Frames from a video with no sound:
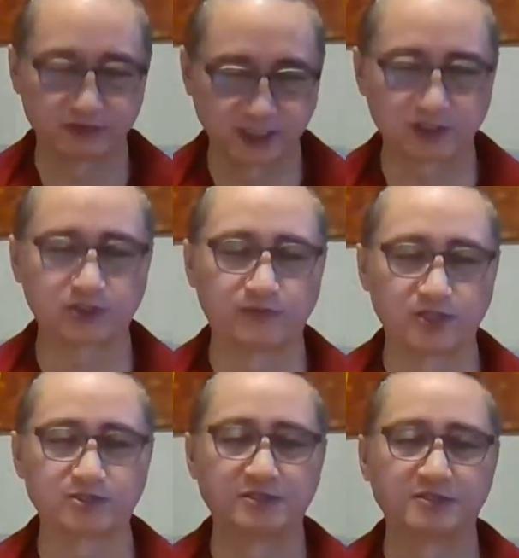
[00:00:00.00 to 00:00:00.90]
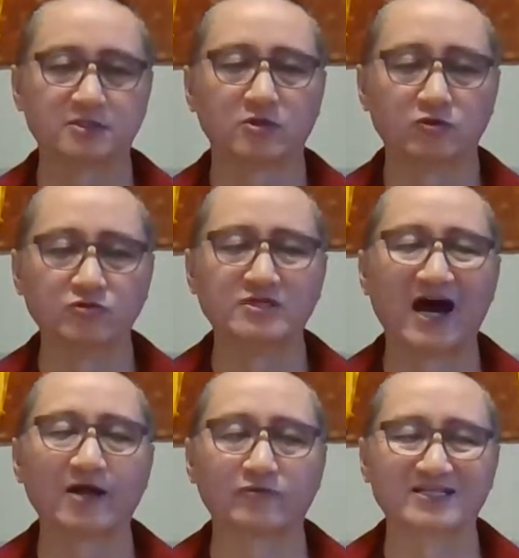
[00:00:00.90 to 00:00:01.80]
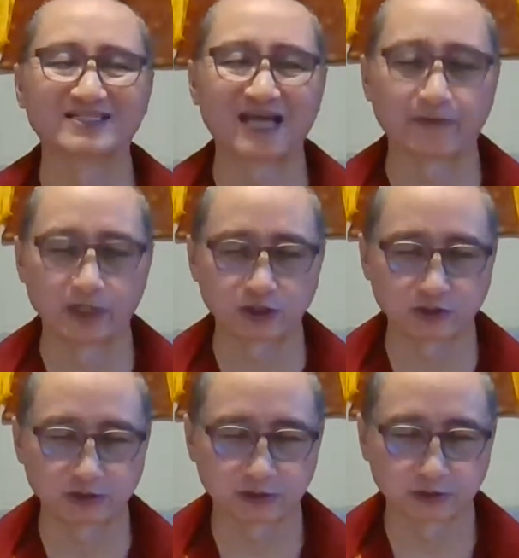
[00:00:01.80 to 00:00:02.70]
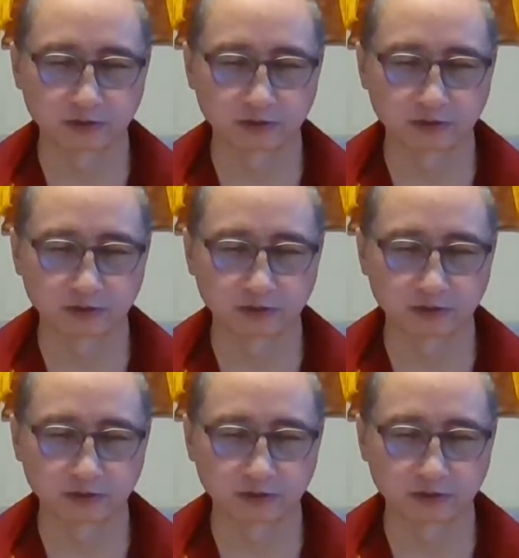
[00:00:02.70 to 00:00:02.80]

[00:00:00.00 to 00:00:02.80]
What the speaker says: such merchants who die with starvation,